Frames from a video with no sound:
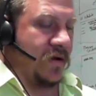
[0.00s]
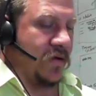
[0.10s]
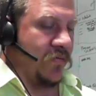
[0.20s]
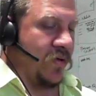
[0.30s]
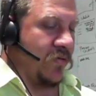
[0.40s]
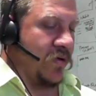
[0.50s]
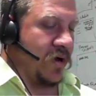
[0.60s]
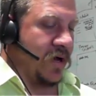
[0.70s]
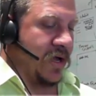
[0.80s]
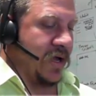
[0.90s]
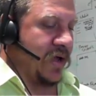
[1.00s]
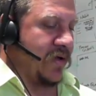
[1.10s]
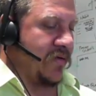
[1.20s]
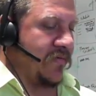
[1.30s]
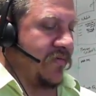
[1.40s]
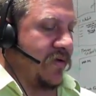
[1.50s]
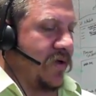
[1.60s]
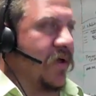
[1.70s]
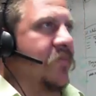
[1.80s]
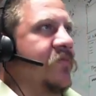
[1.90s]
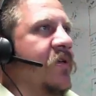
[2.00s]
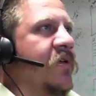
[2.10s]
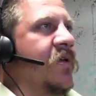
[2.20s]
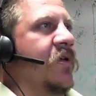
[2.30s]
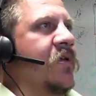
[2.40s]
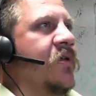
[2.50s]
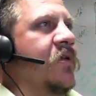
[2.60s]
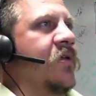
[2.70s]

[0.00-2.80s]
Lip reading: and then we want to have up to